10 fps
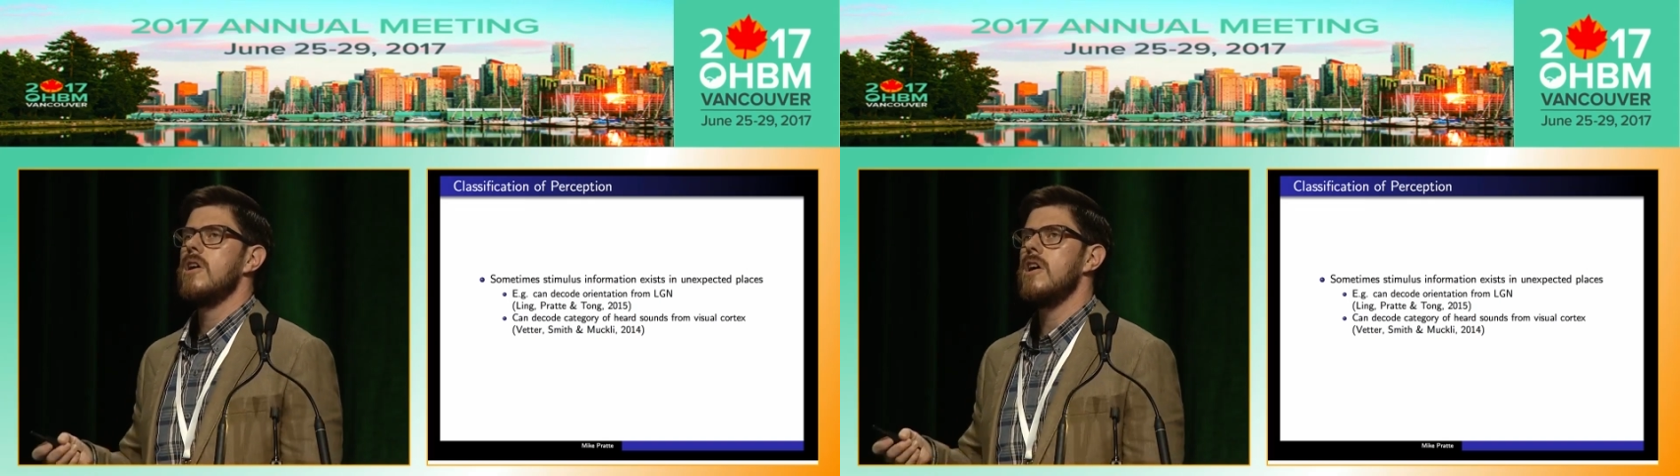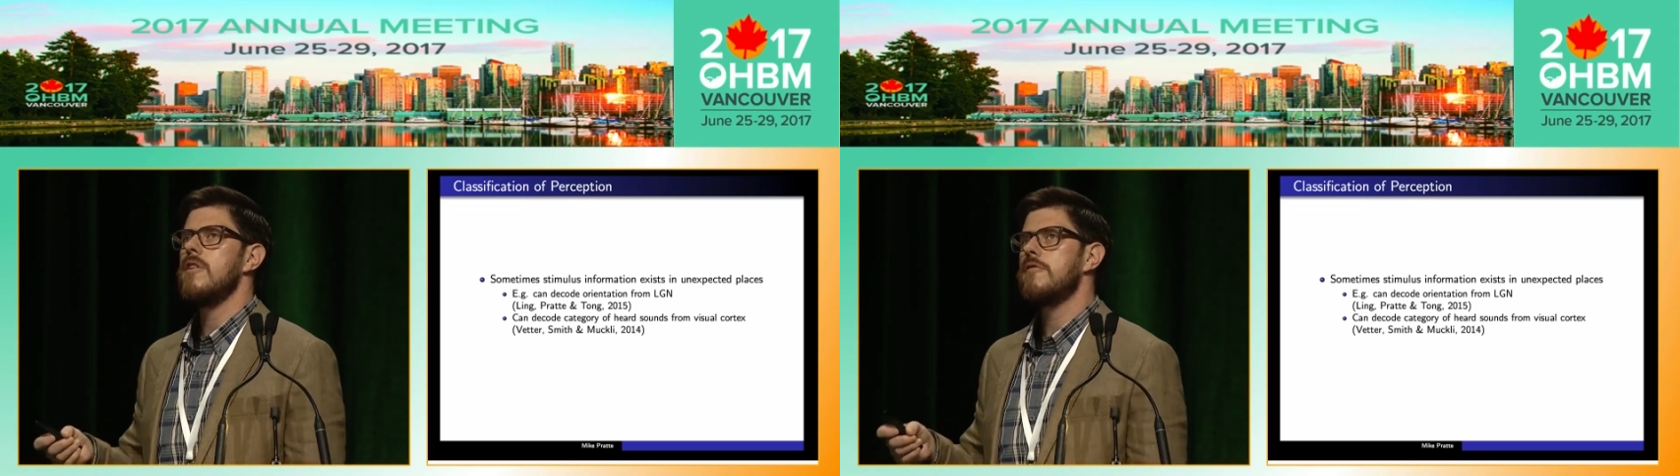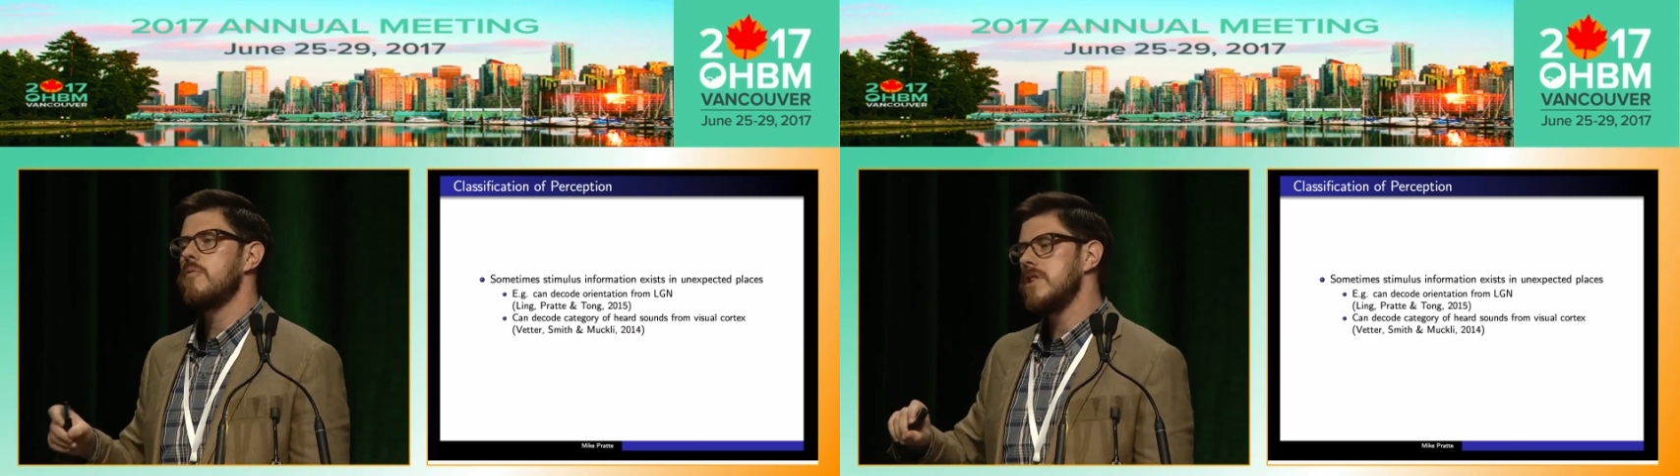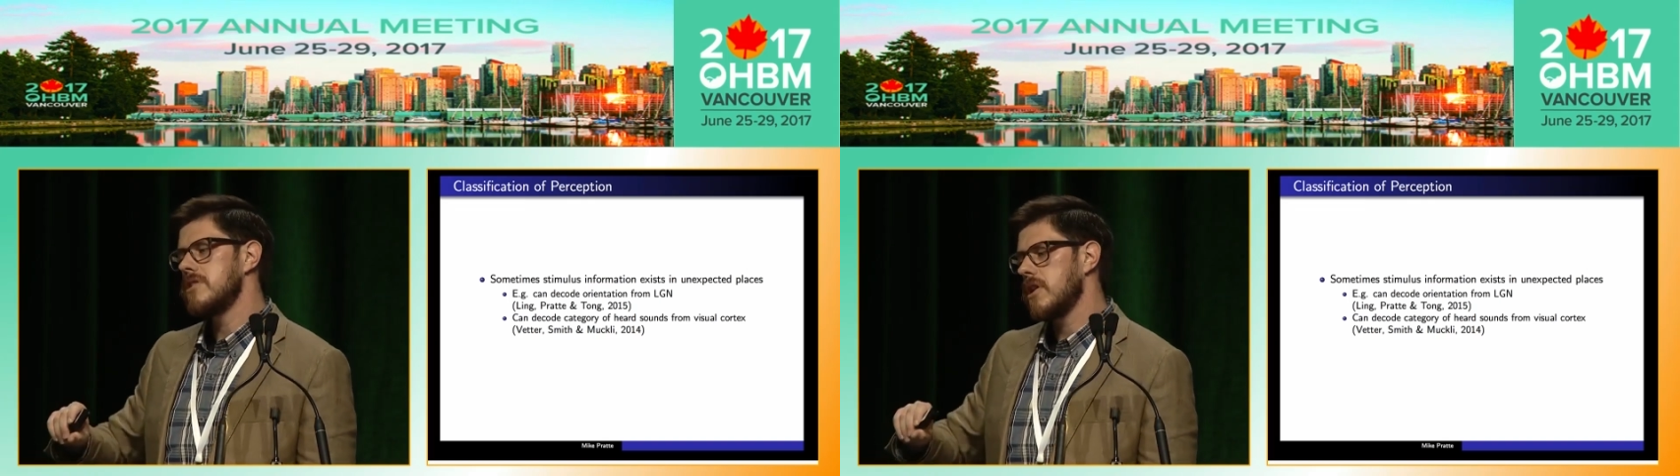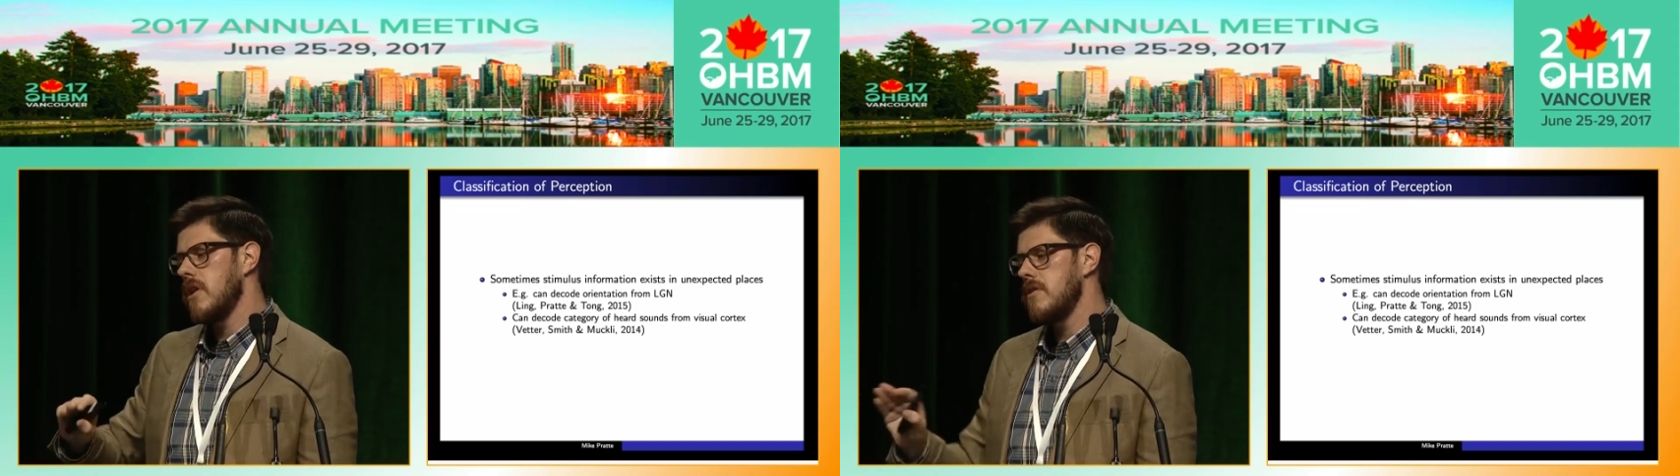if we
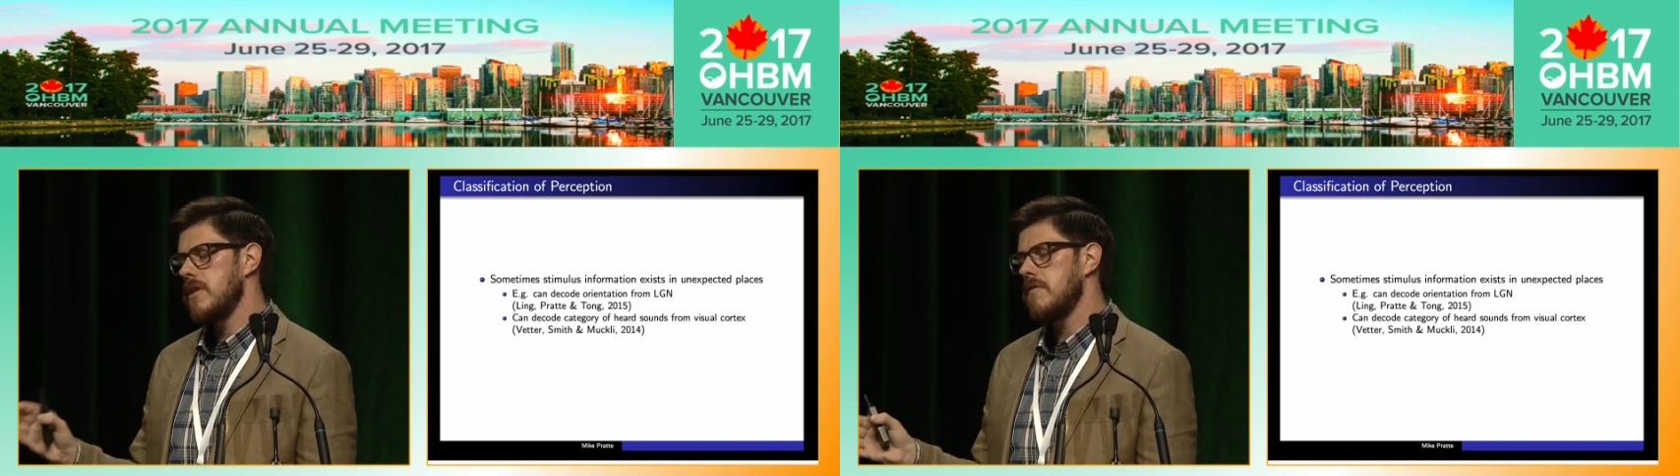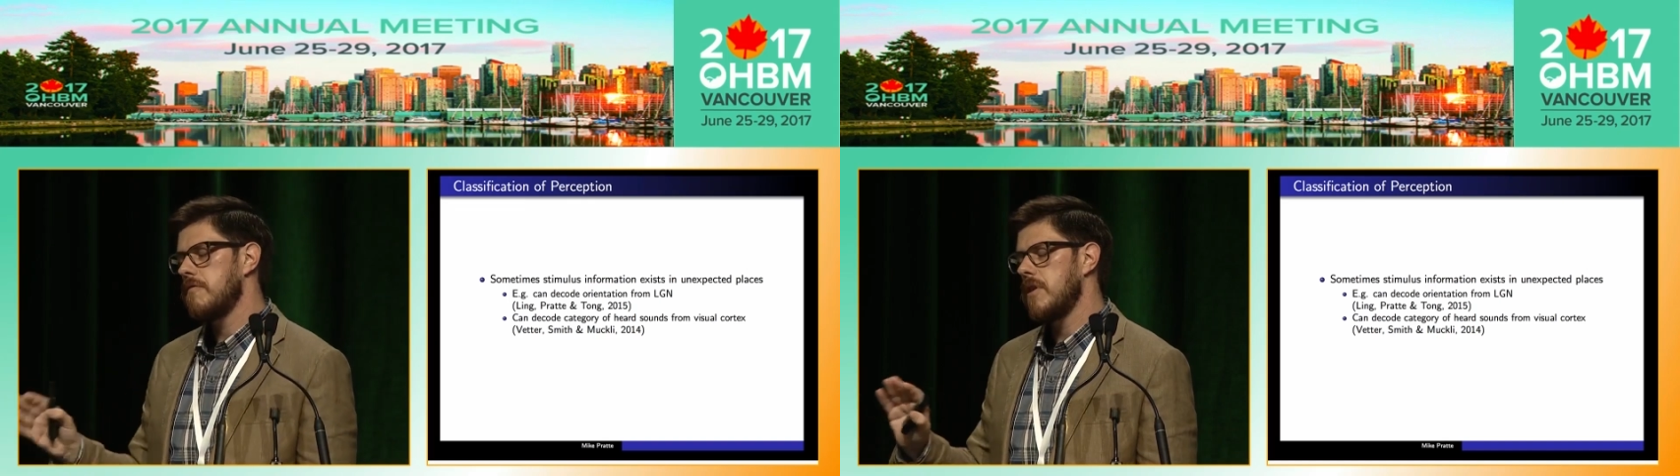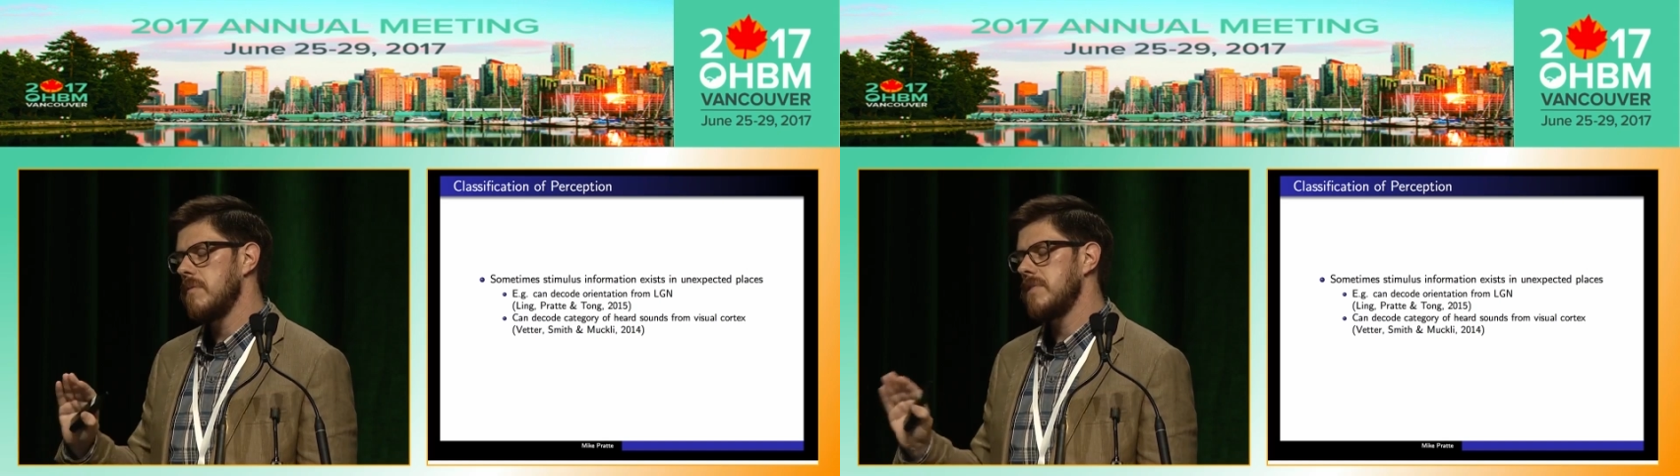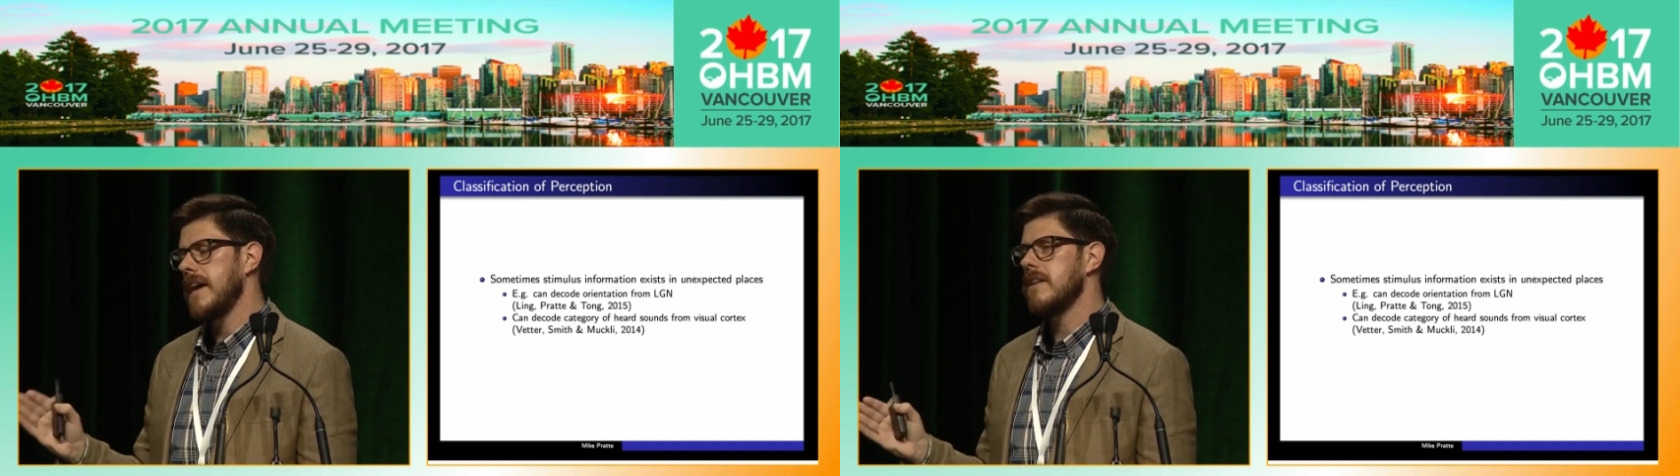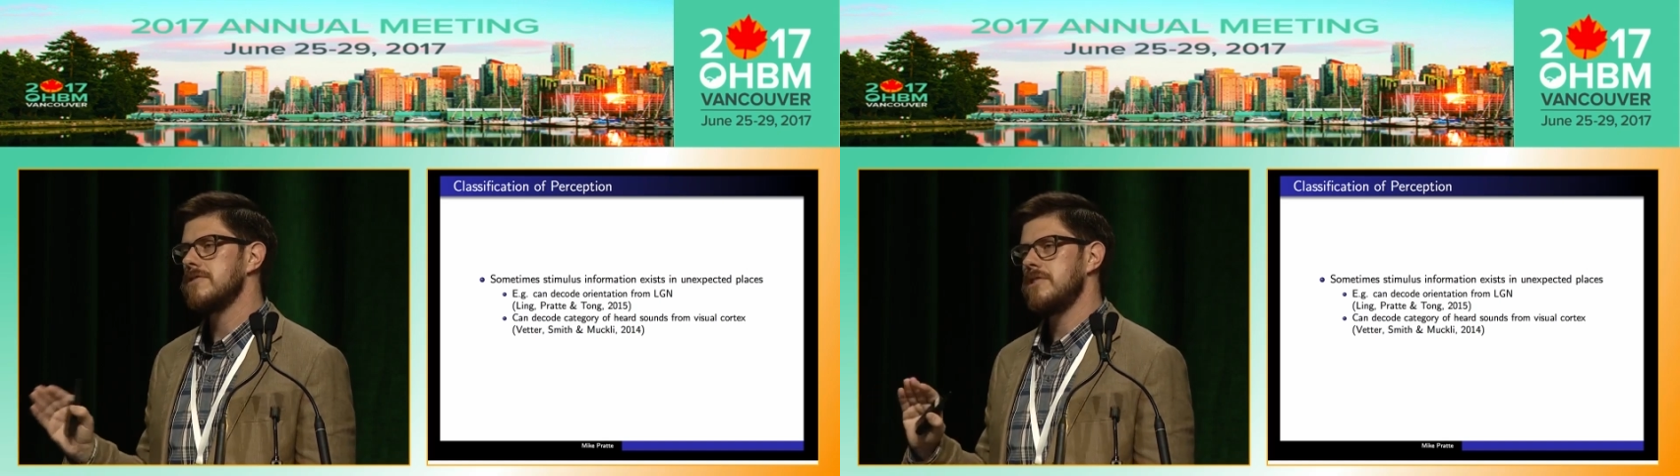decoded from the
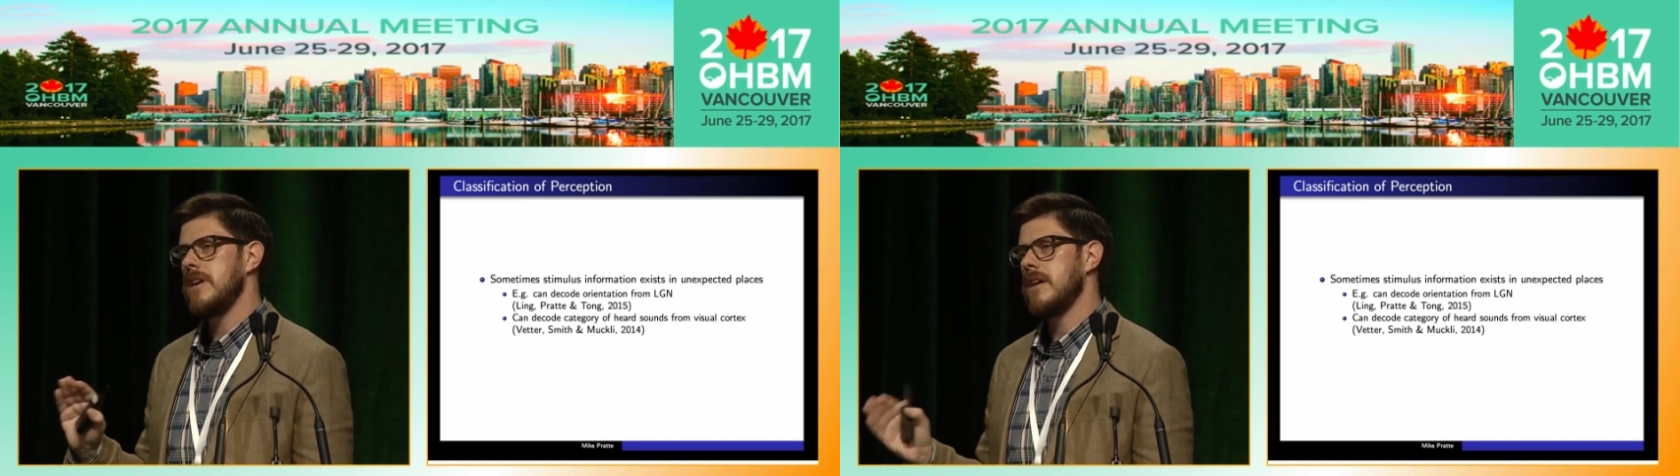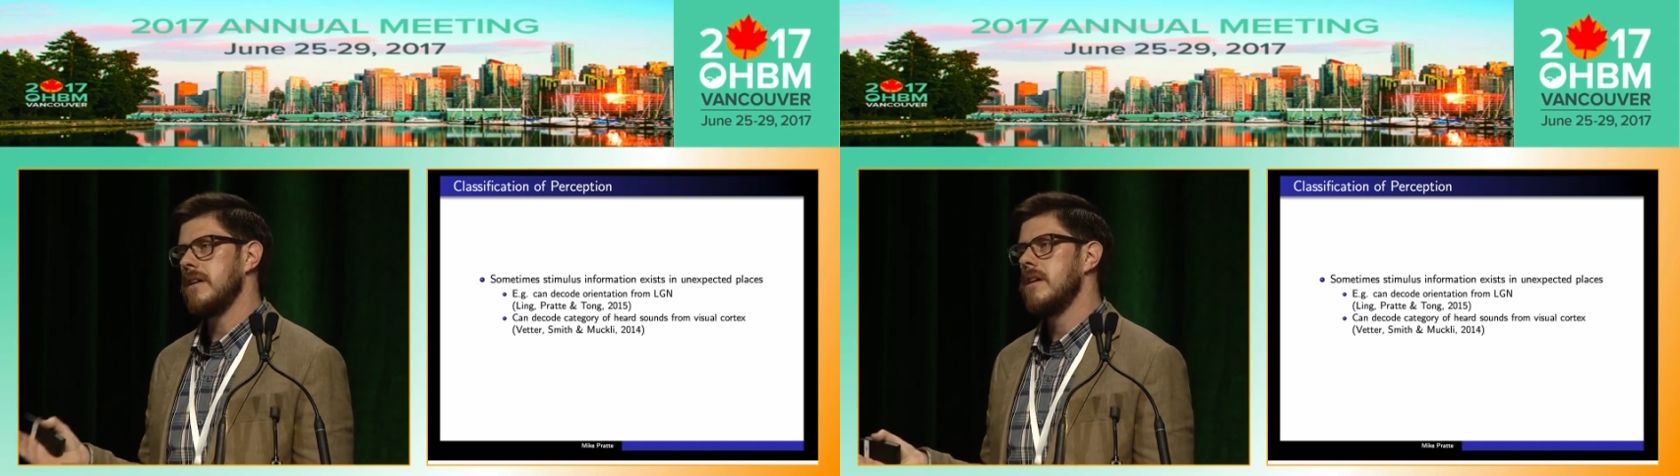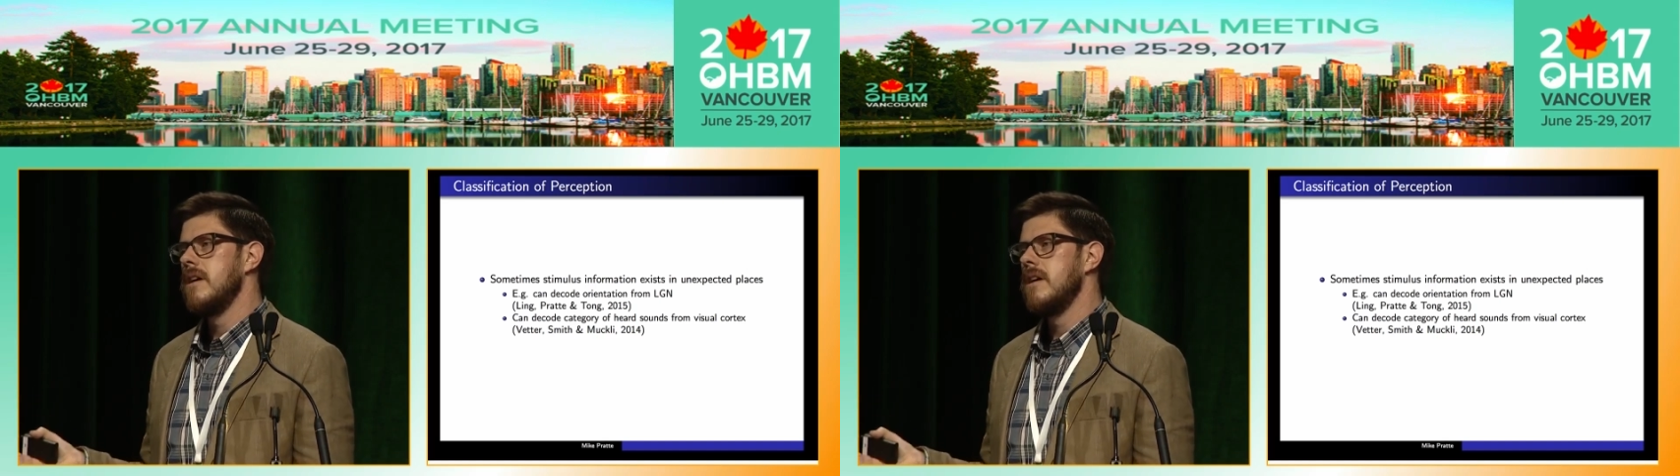LGN.